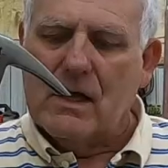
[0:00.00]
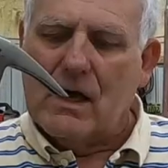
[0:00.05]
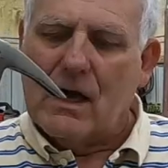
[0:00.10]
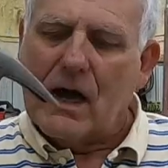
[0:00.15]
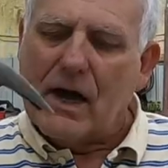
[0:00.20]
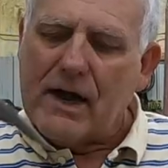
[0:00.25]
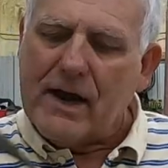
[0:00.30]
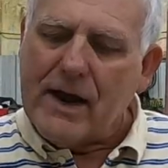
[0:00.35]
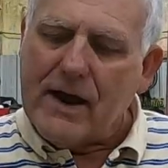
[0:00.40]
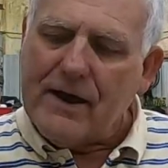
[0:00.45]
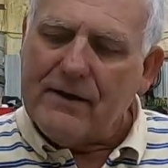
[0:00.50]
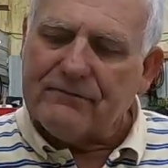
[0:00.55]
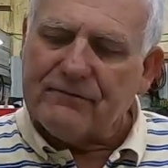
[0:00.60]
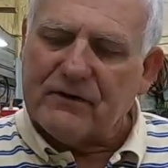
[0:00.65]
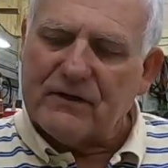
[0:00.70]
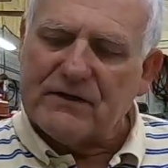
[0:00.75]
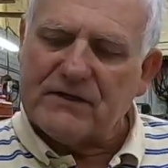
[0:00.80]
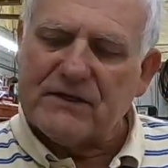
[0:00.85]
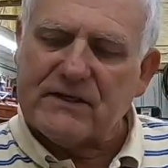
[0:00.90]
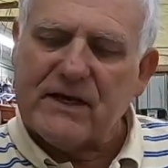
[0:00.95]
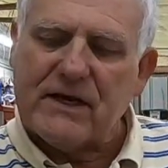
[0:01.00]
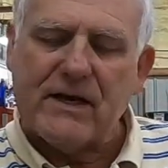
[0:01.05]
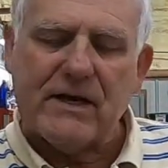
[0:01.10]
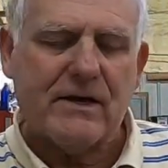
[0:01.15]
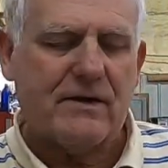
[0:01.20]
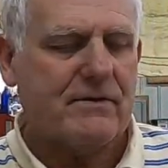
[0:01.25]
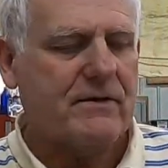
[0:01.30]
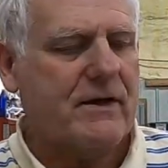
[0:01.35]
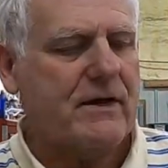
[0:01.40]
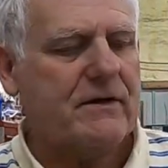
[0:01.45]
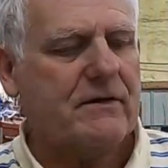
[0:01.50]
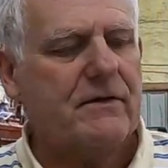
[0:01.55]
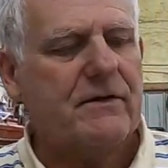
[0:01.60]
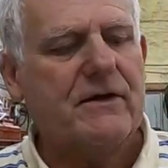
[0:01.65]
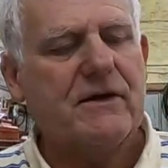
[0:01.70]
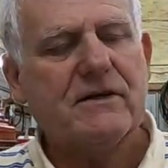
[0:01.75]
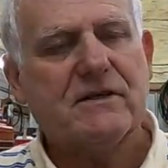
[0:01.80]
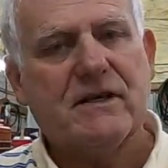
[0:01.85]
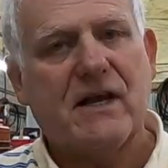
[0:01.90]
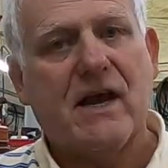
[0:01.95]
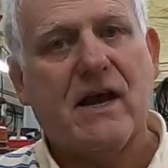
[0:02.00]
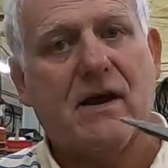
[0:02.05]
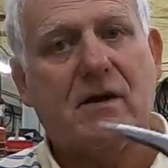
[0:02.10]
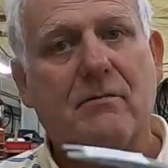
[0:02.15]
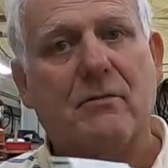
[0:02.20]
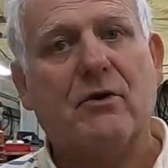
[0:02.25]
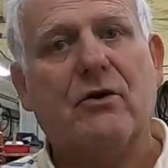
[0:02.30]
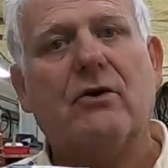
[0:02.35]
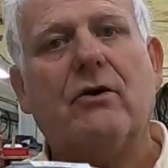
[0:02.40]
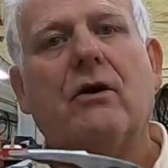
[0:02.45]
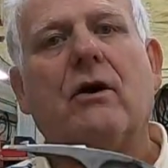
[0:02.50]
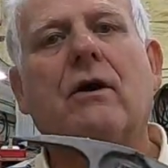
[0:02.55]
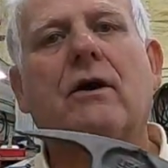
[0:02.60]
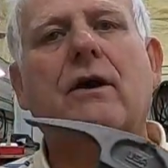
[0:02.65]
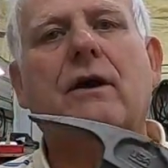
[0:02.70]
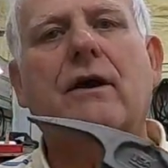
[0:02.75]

I have to say that this hammer,